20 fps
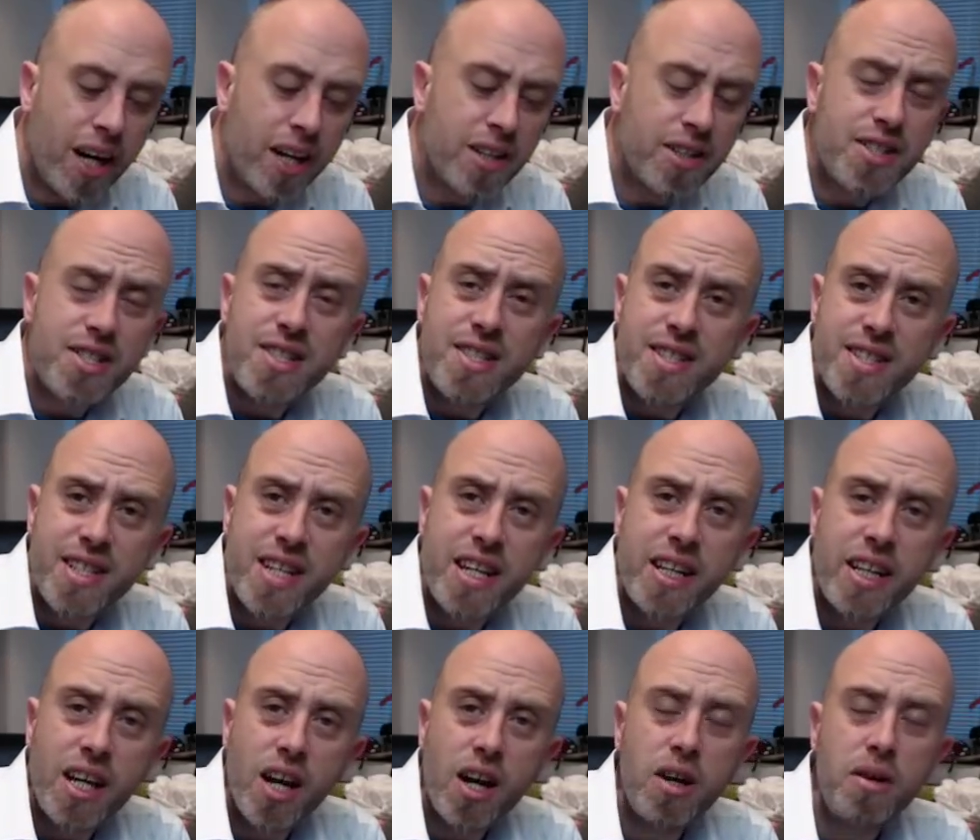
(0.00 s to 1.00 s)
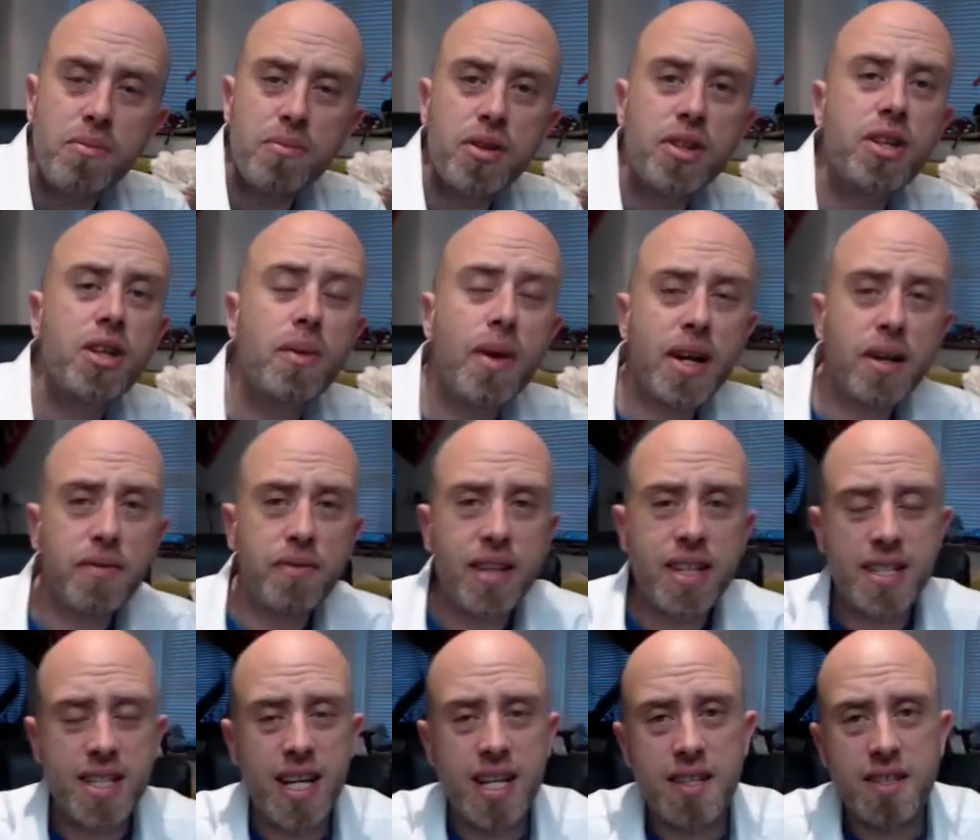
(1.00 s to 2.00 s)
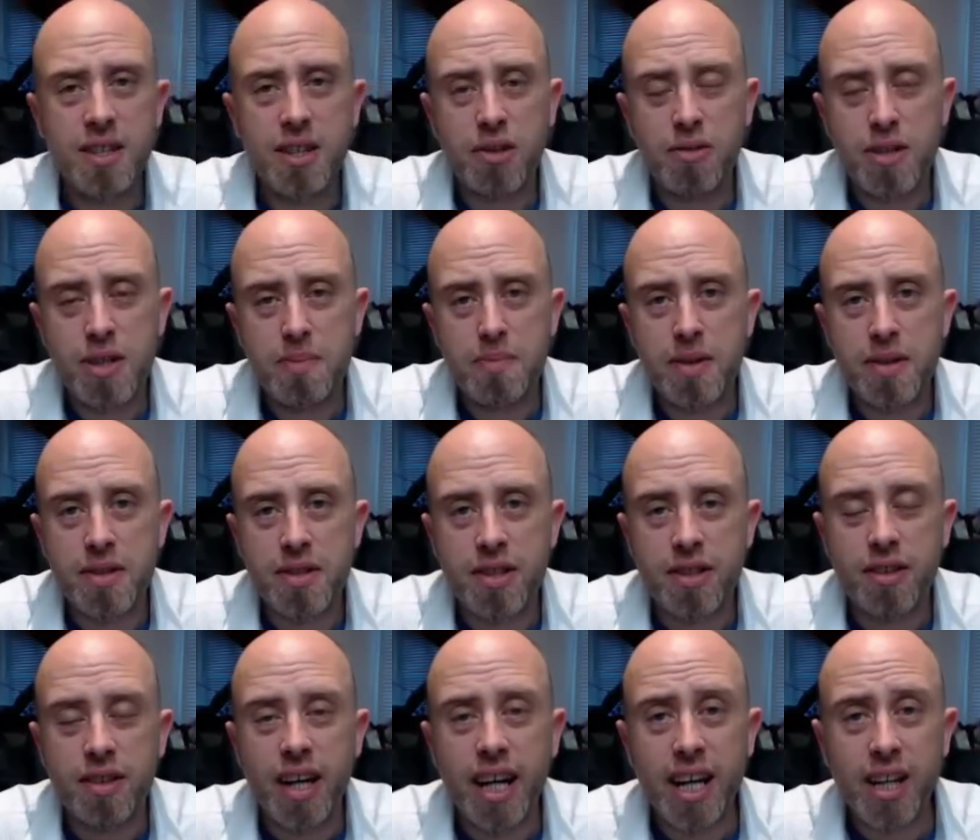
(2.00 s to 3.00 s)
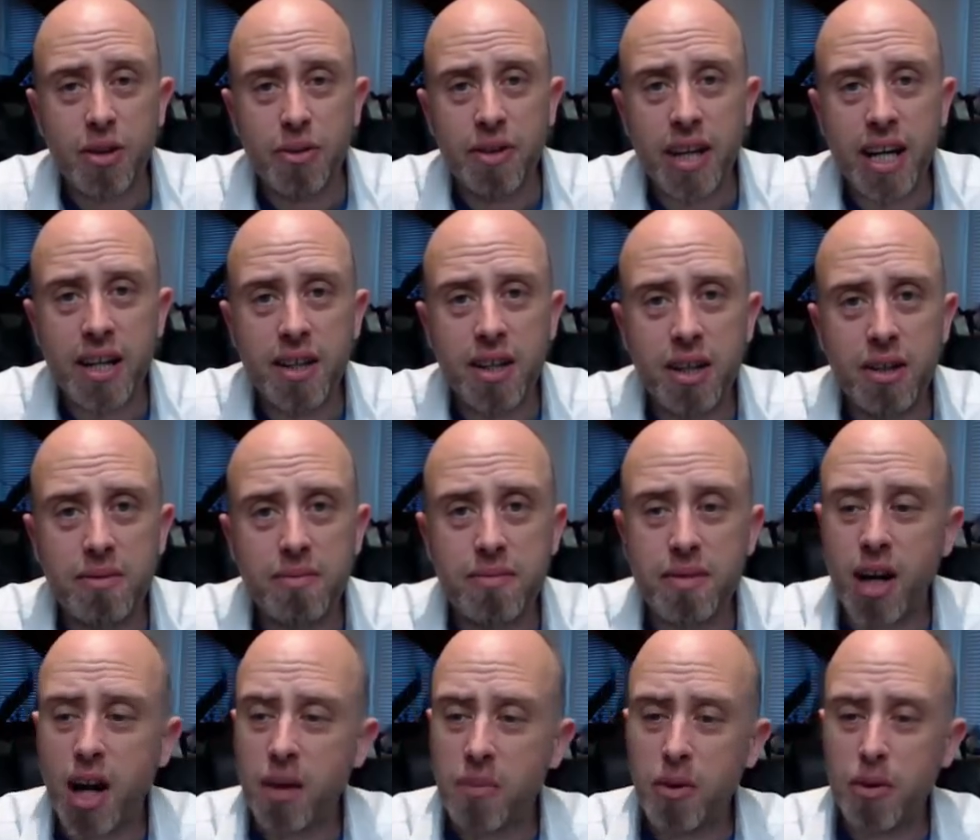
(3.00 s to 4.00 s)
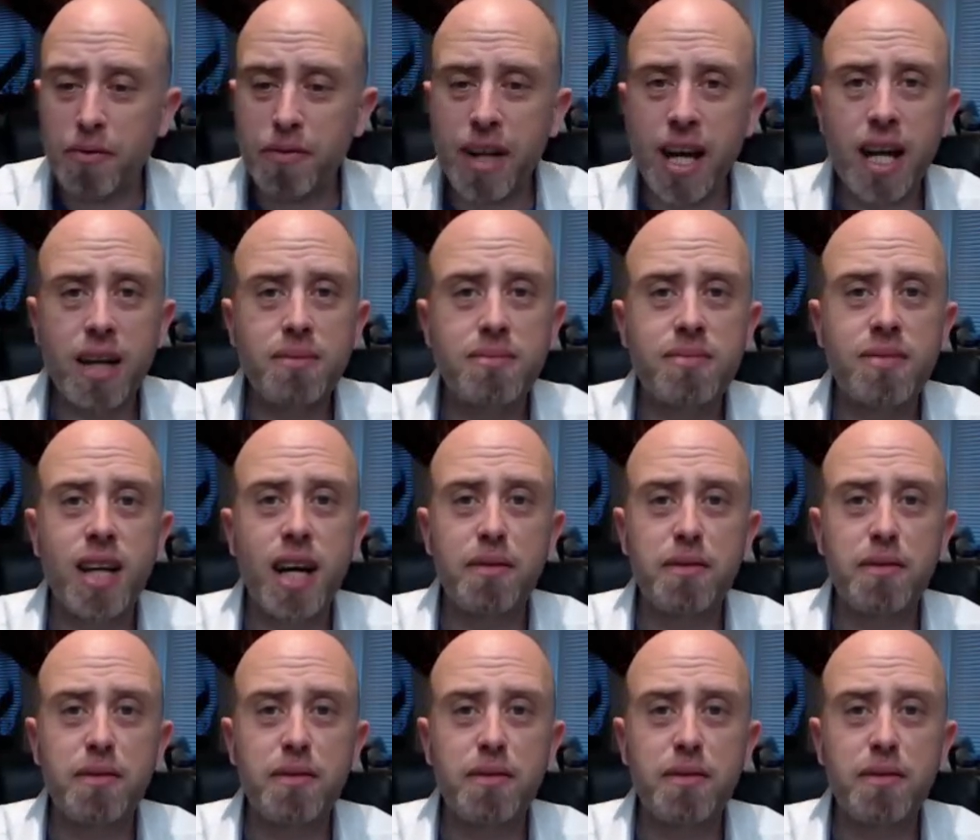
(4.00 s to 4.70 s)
And I sincerely hope that you had a fantastic Christmas. And on that note, I'm off now.